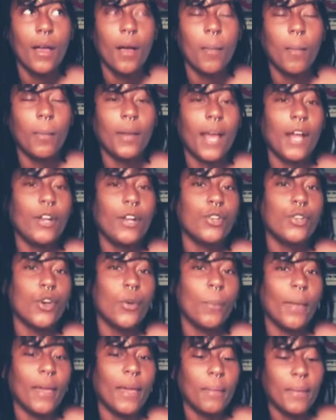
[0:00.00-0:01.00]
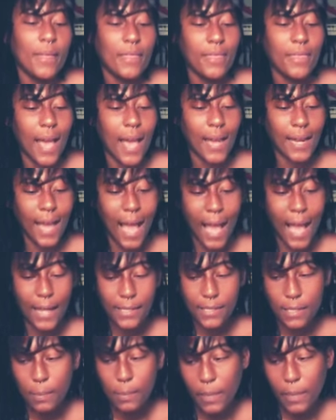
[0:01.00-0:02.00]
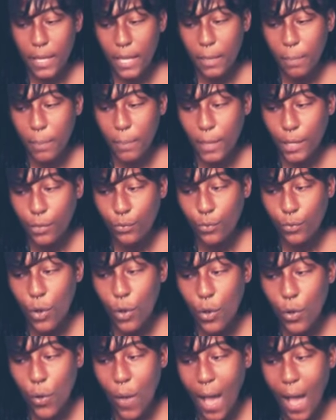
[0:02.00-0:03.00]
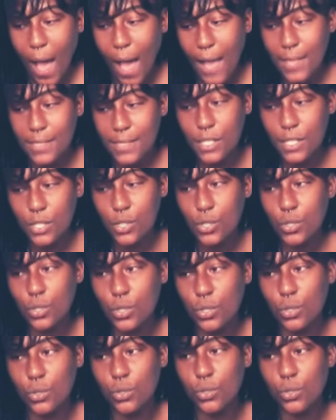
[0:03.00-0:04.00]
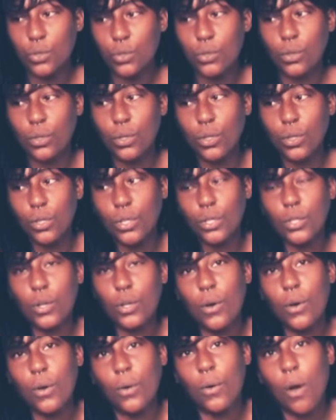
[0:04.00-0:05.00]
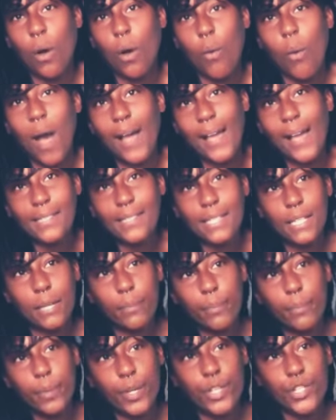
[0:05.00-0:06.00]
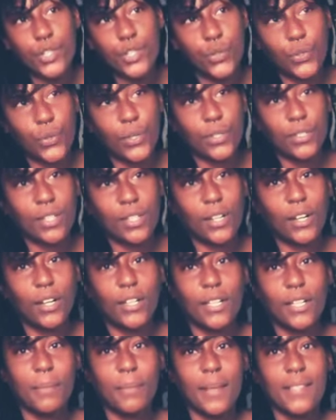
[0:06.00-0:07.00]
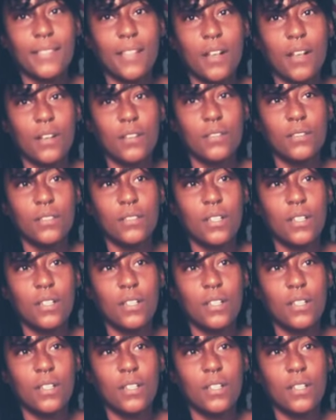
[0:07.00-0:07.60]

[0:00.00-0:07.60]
But I don't know, maybe that had to play a big role as into, why I didn't push through into hurting myself.